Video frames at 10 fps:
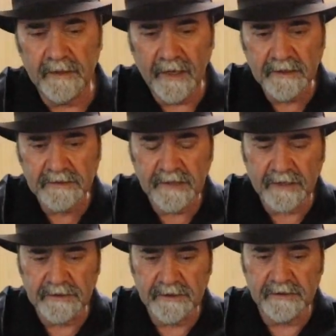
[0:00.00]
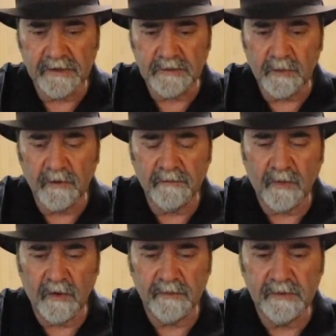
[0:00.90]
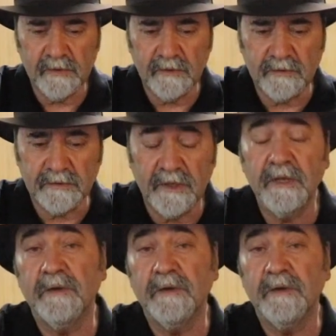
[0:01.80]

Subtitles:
The next section is the 12-bar blues,